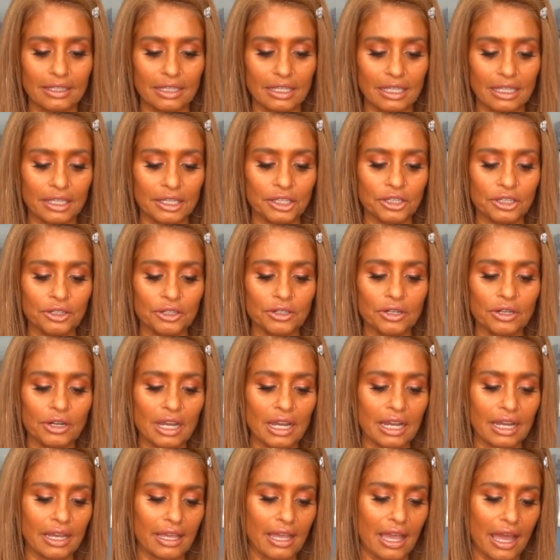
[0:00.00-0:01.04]
Here
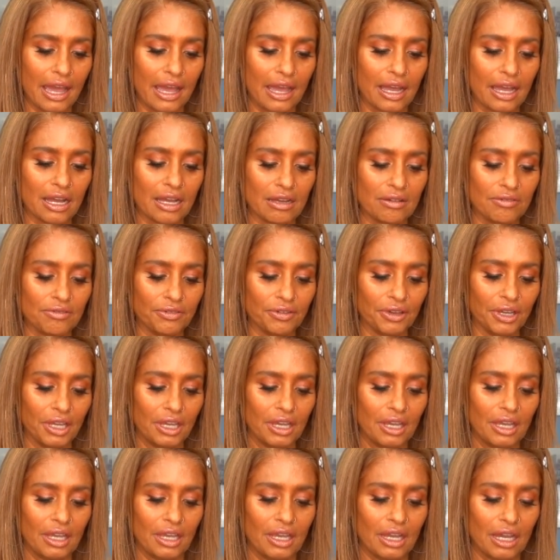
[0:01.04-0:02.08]
I have
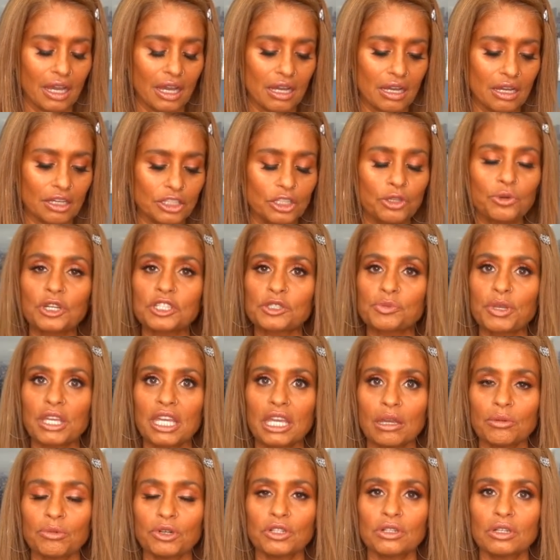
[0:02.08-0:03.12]
USB
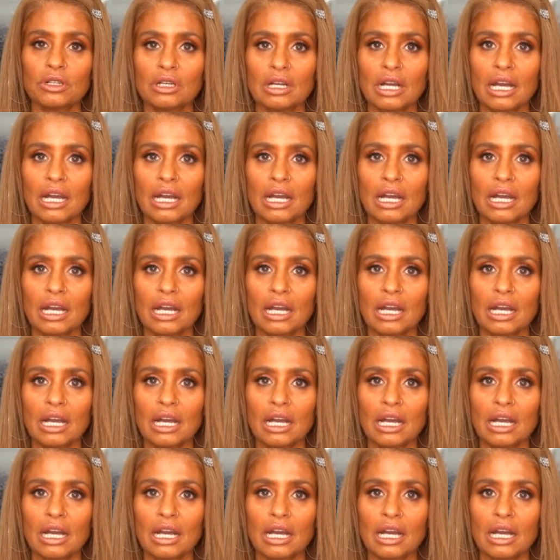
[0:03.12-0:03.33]
cable.